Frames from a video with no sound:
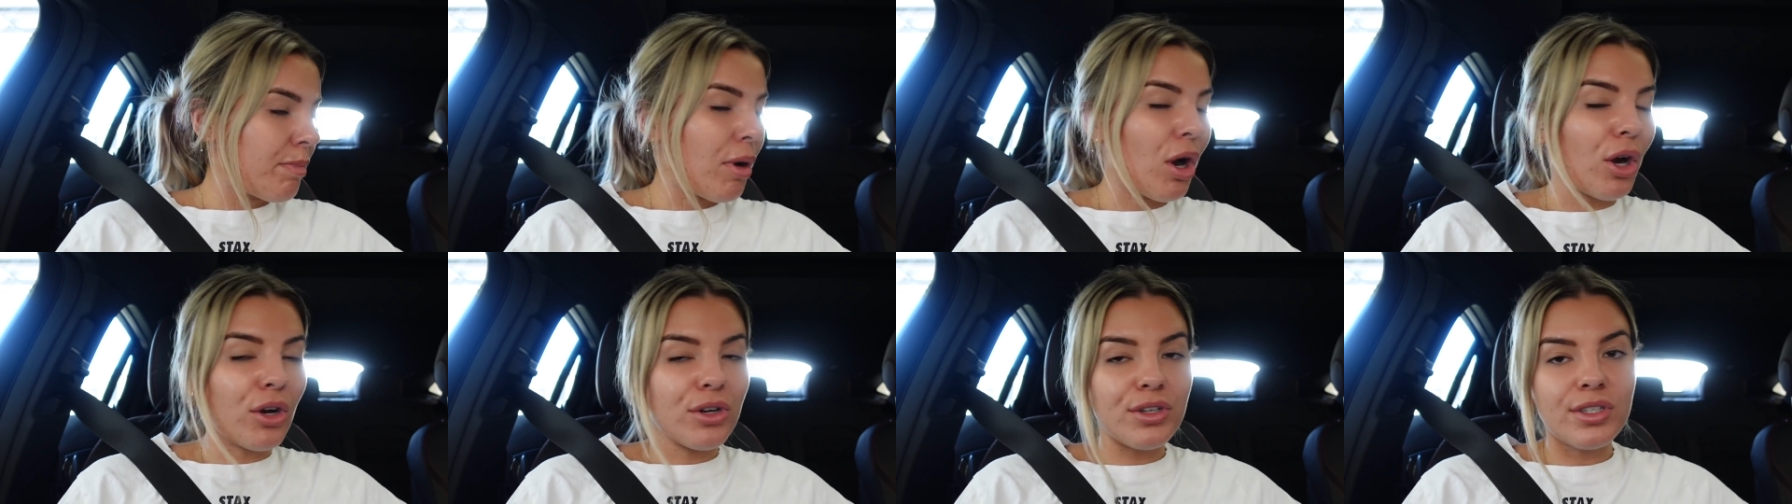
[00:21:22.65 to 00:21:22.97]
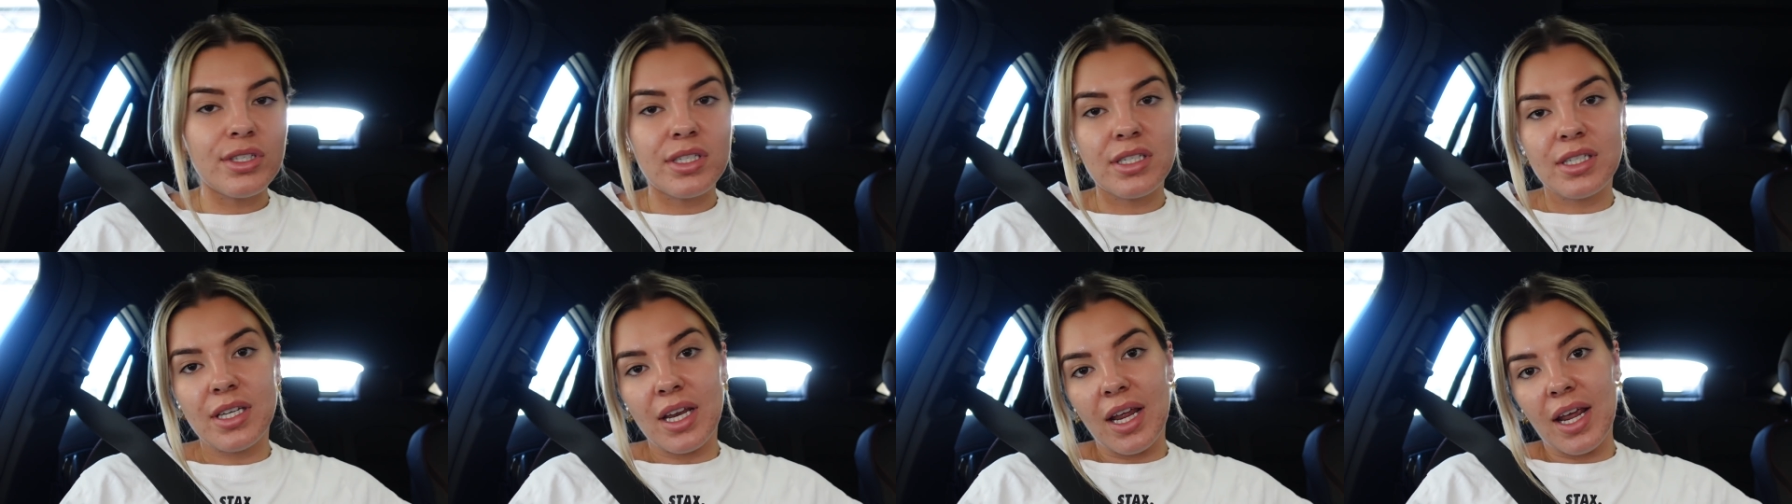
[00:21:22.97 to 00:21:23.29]

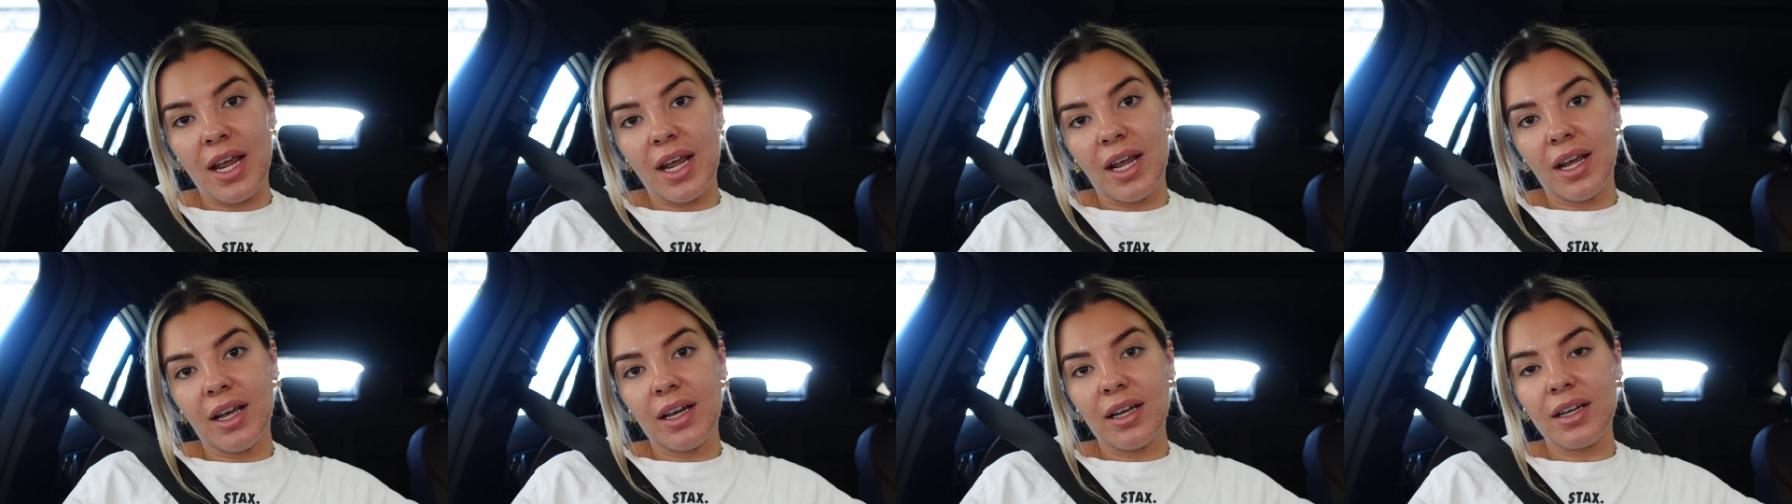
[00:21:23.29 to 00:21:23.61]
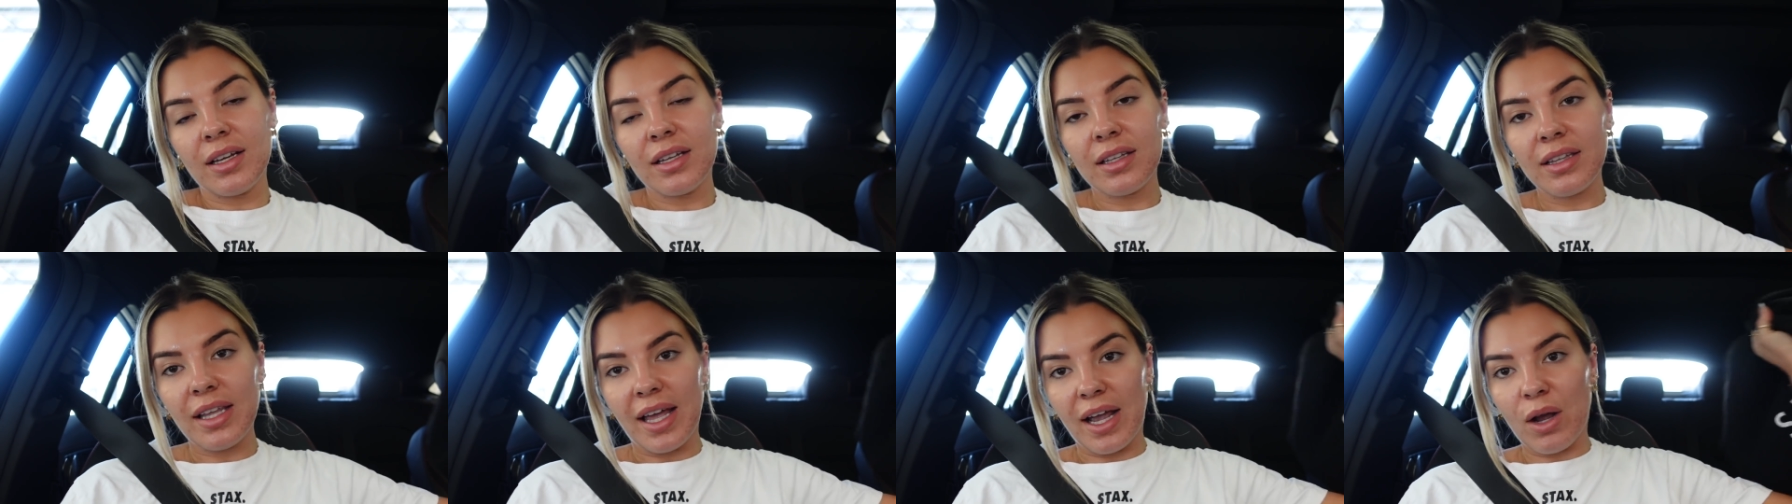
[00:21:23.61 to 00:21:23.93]

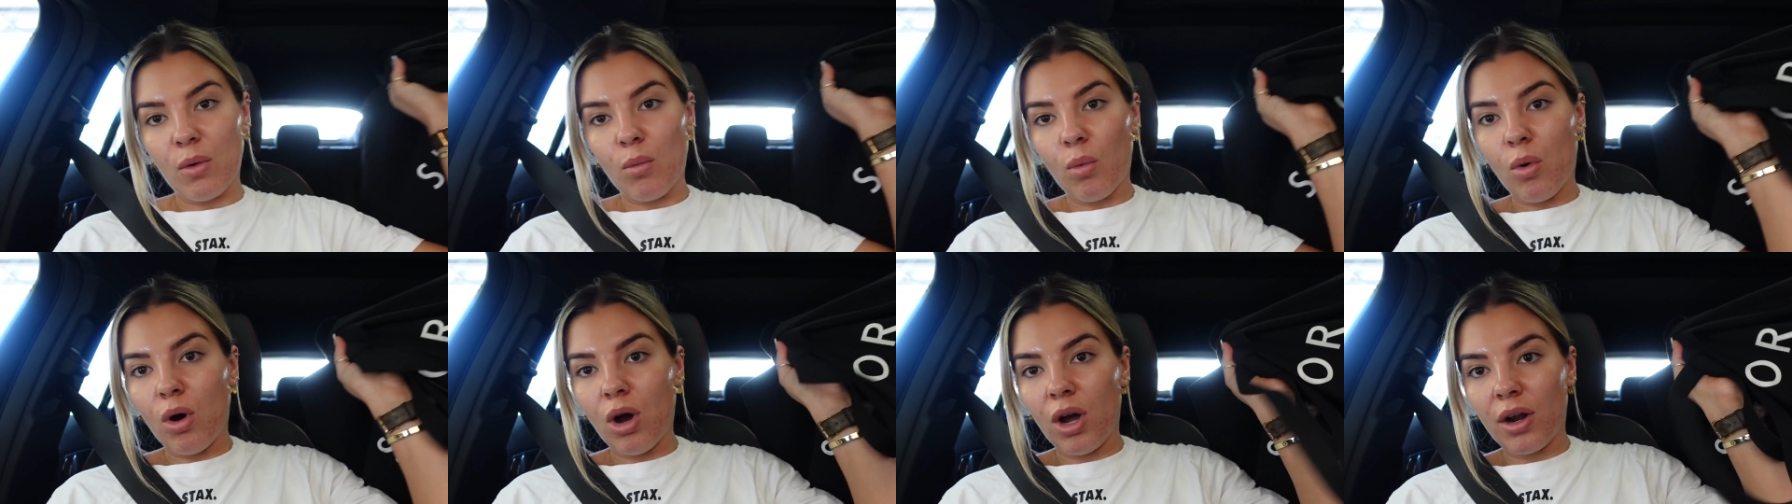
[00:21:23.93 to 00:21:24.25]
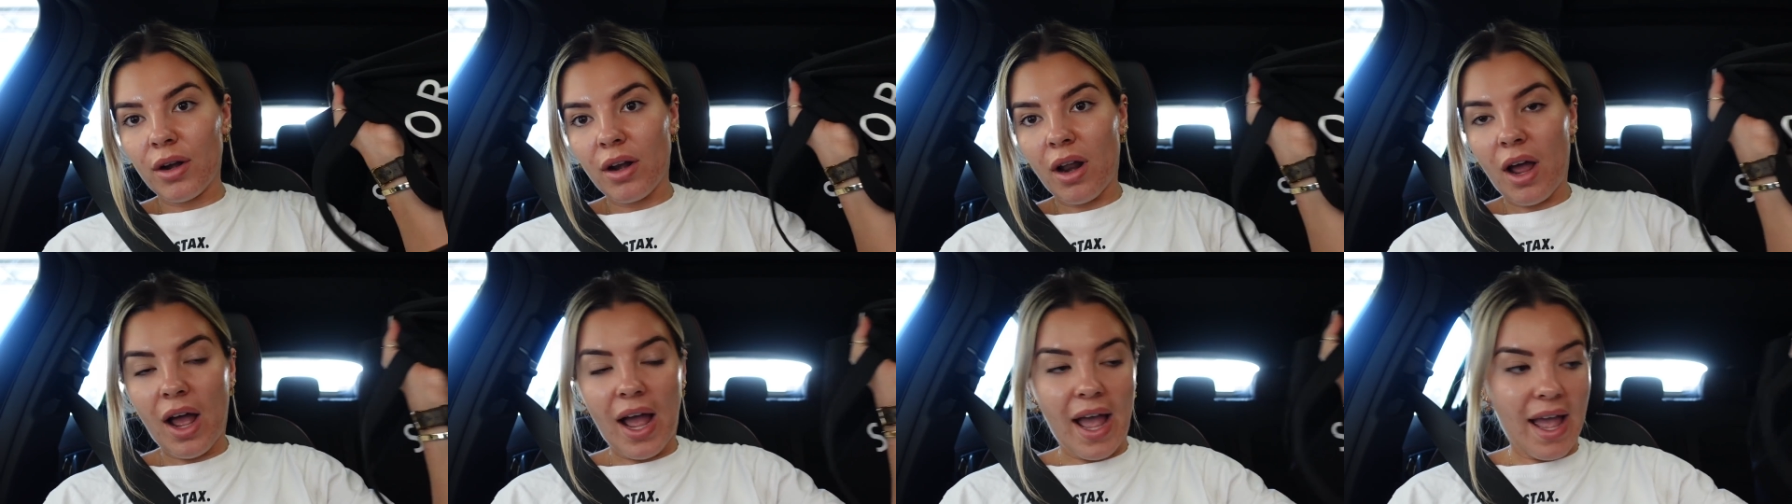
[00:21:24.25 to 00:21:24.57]
posting like
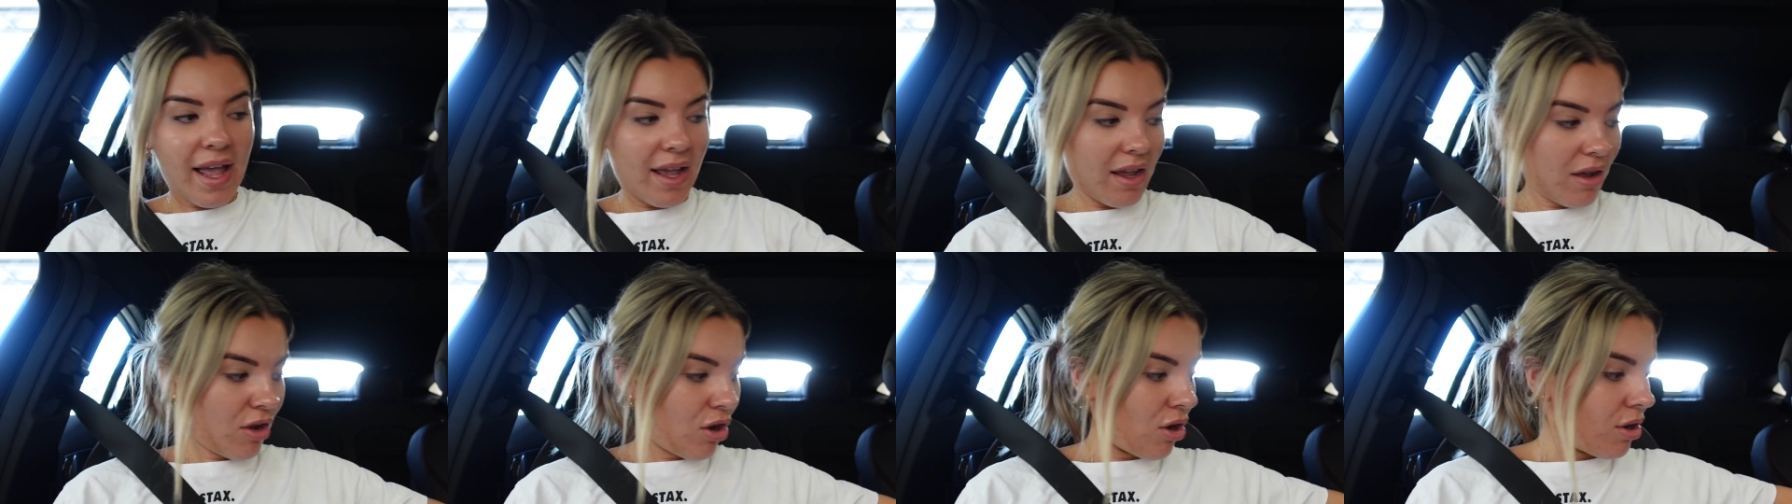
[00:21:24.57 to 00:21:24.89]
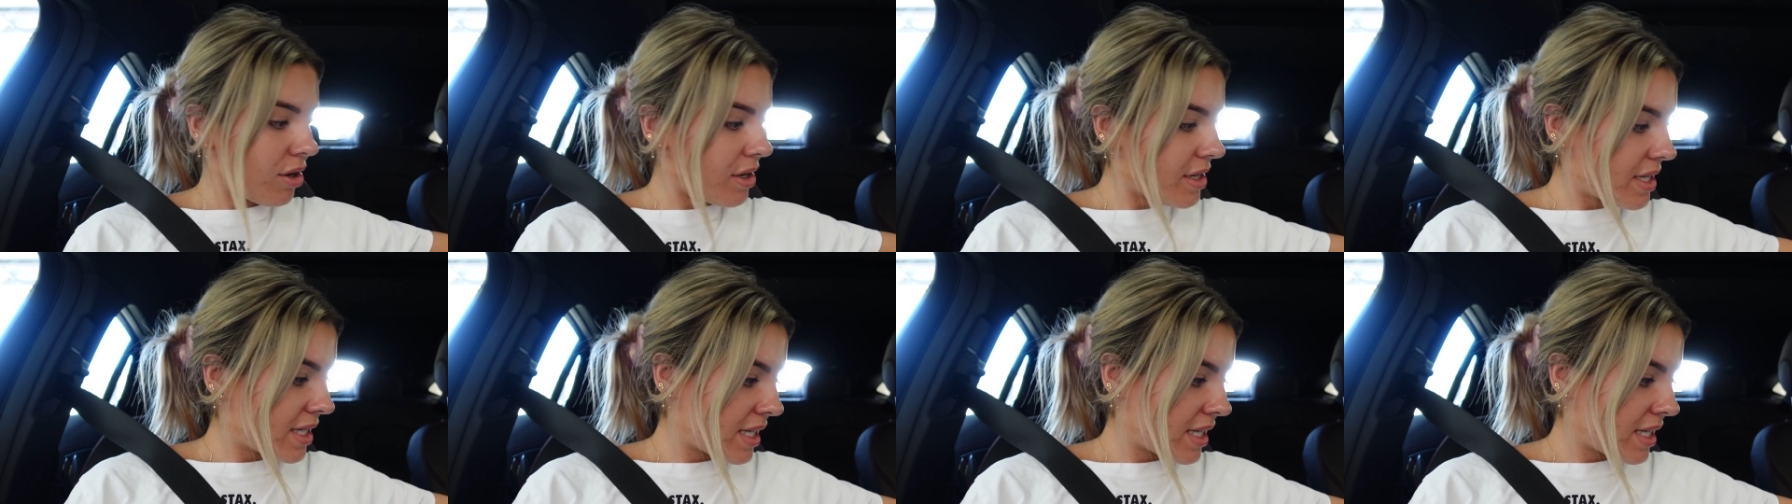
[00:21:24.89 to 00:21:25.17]
what I got